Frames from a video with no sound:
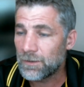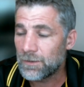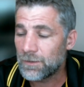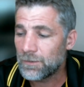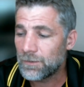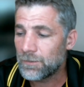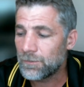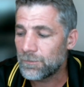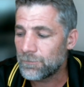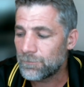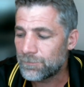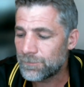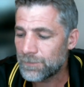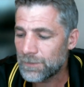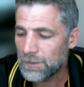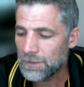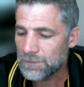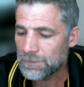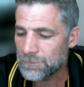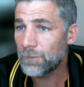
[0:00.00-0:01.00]
of
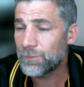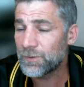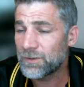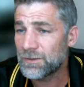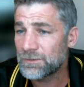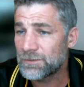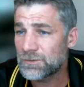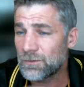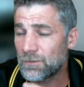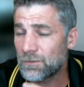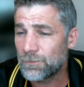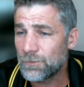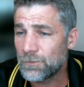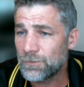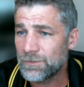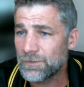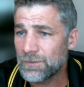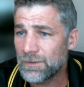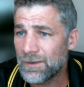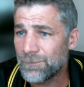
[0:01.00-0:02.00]
computational
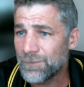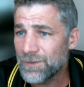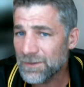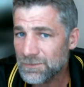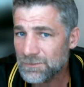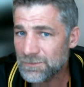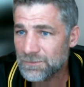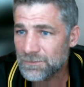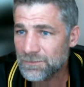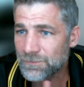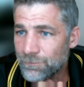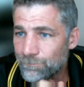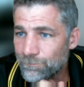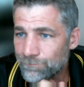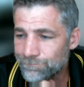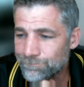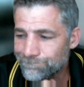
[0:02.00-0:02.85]
fluid dynamics,